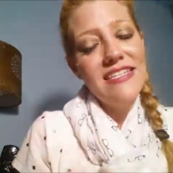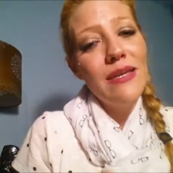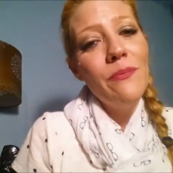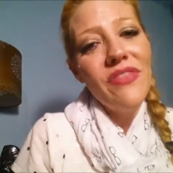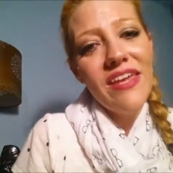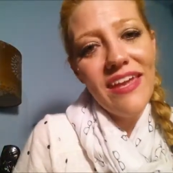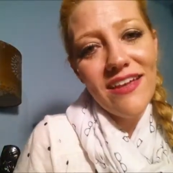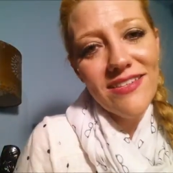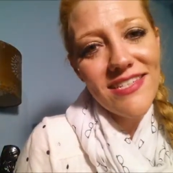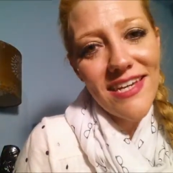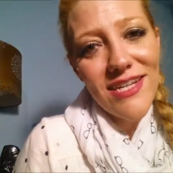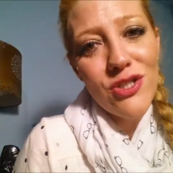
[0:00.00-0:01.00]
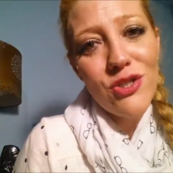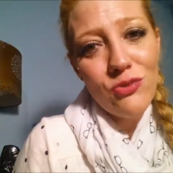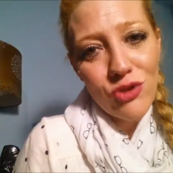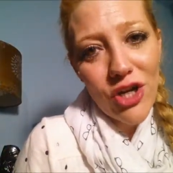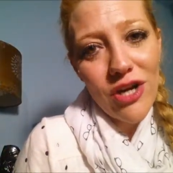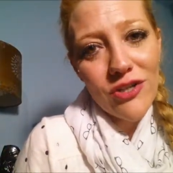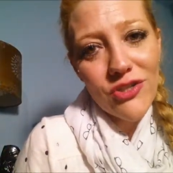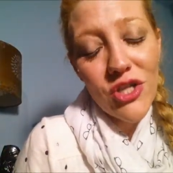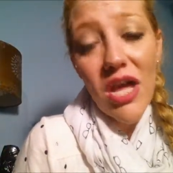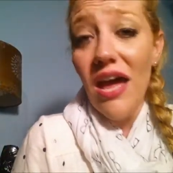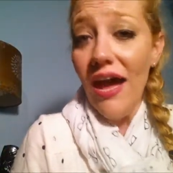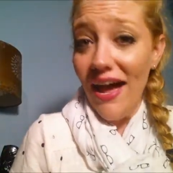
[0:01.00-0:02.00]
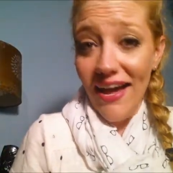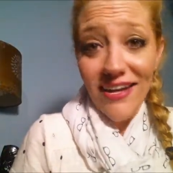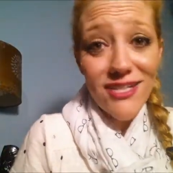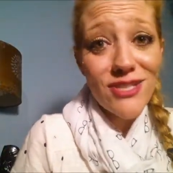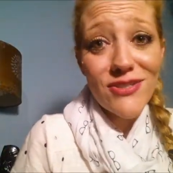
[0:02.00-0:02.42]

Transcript: something else in to charge? I